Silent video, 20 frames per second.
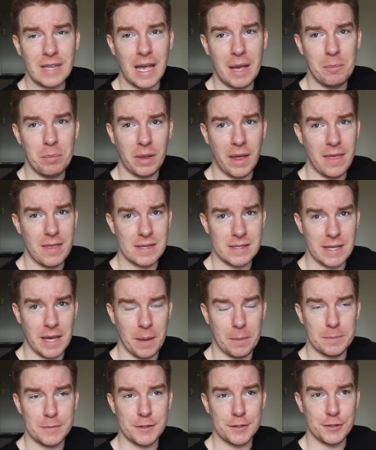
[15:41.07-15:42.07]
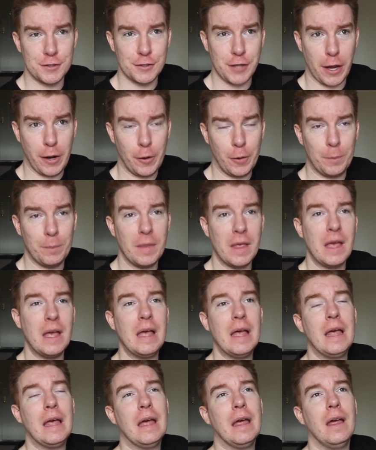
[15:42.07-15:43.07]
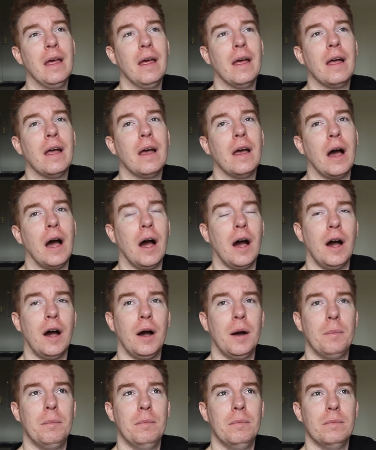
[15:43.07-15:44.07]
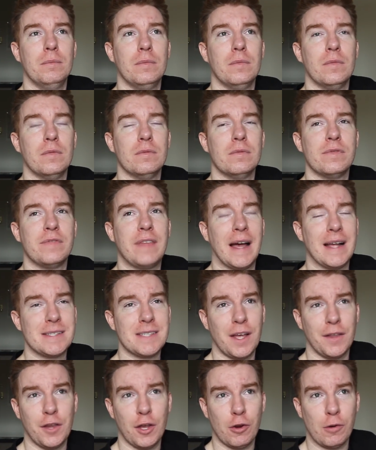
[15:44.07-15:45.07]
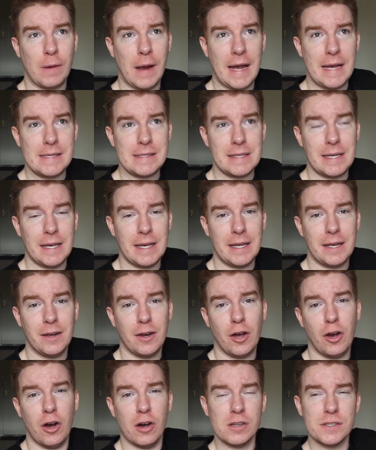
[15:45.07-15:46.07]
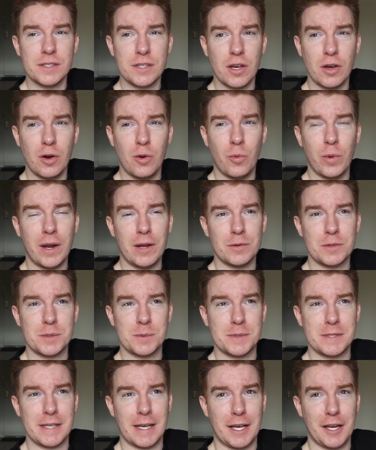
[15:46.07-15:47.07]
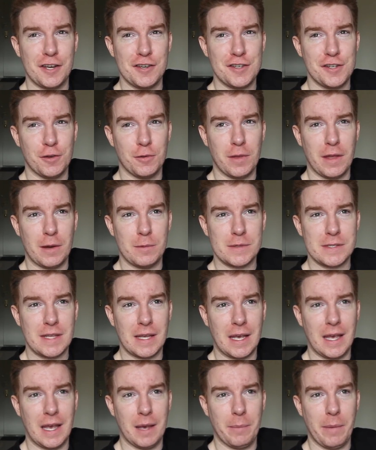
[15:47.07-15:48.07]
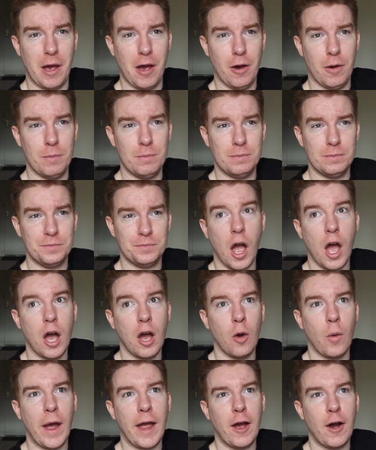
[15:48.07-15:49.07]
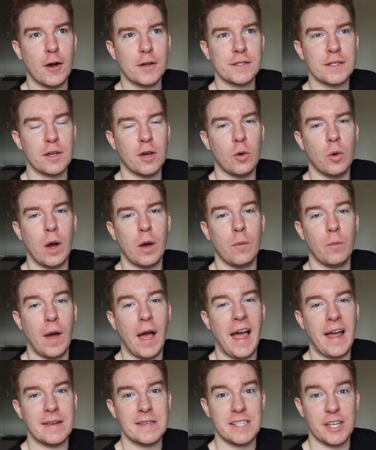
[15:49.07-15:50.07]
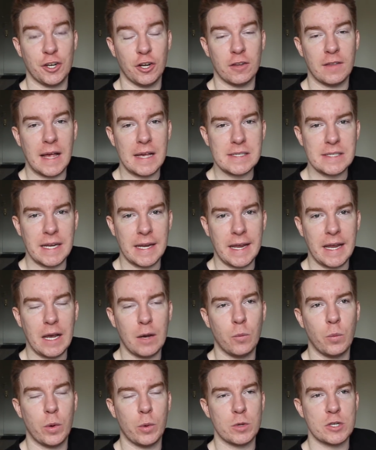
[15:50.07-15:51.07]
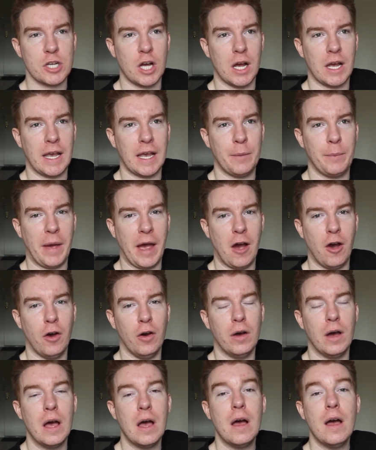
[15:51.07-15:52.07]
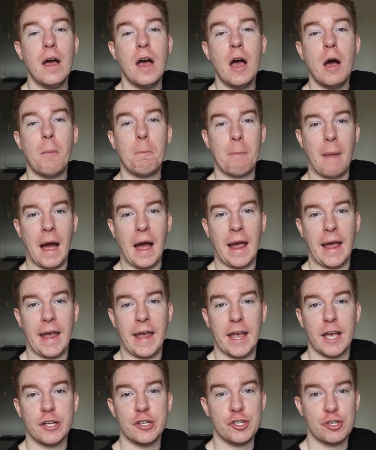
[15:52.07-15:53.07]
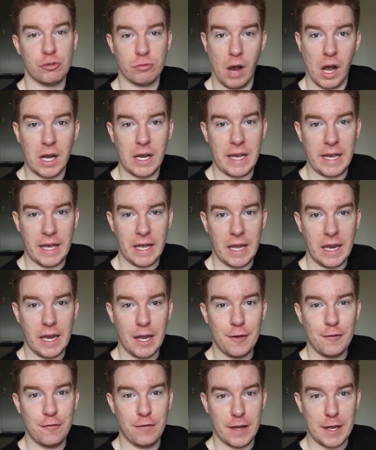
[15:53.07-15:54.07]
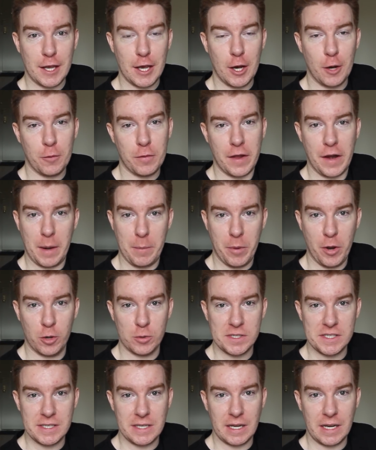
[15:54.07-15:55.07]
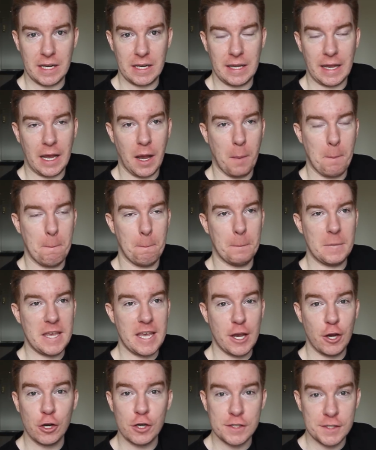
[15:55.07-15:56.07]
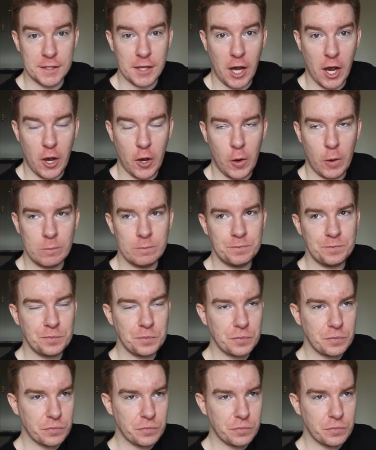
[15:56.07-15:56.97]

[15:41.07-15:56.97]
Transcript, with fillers: and play The Sims. So um, that's on the horizon. Also, what else was I going to do that I was thinking about? Oh, I also, at dinner last night, we were talking about my drunken video that I posted like years ago